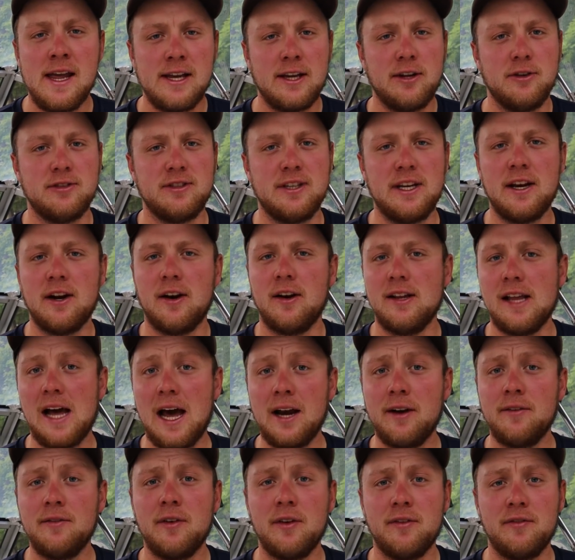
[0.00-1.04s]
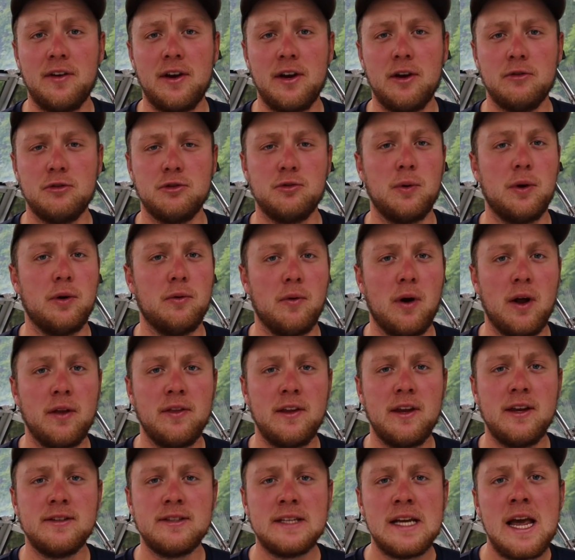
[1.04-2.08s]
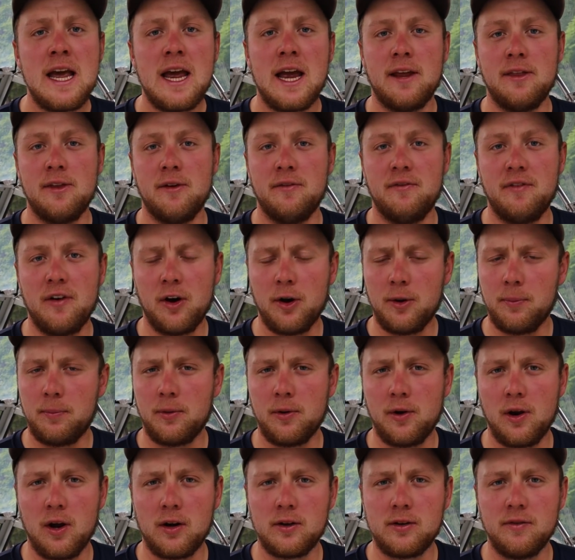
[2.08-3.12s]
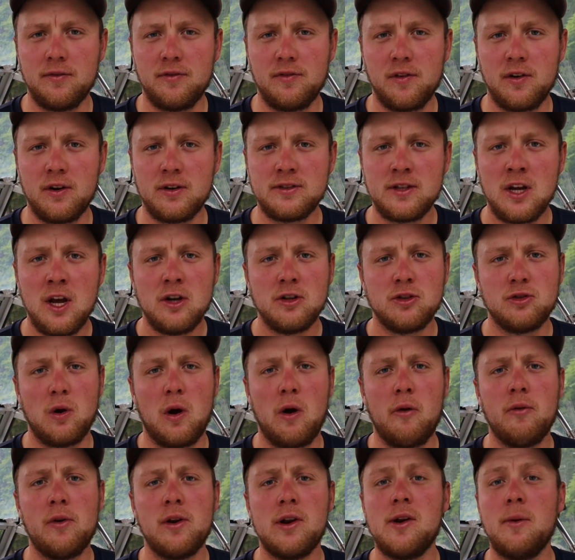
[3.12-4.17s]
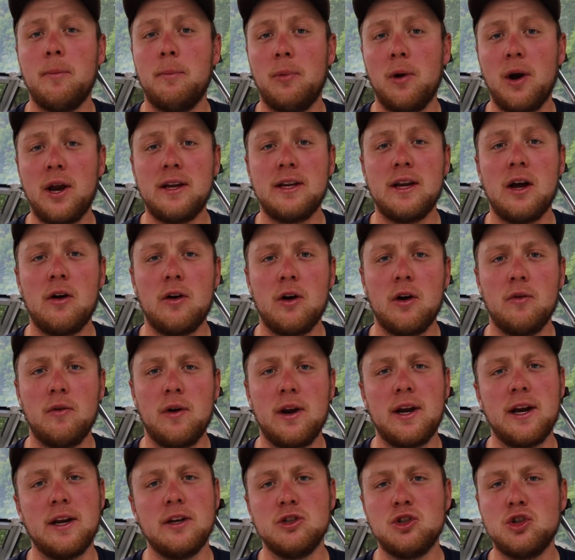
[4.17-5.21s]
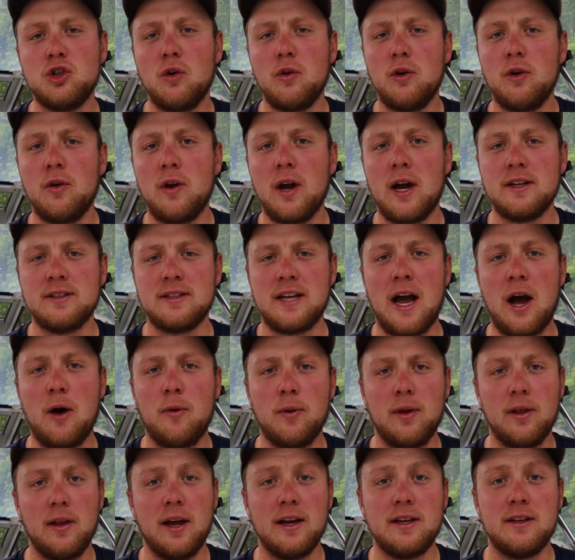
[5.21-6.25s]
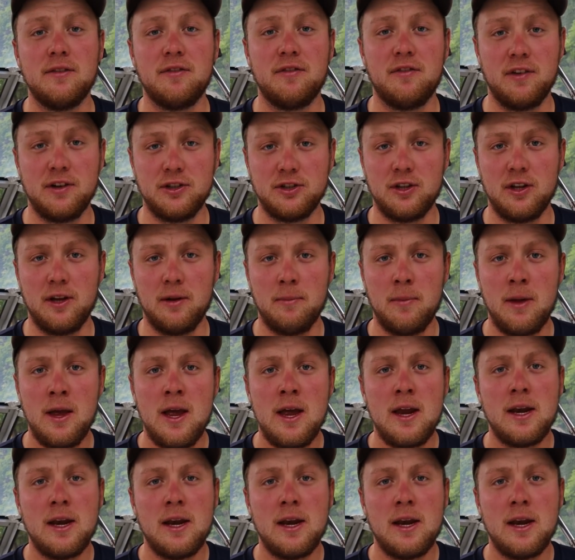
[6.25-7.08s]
You've seen in a lot of our videos we run these and they're very productive for us, so I wanted to break down our rig and show you guys how we like to fish them.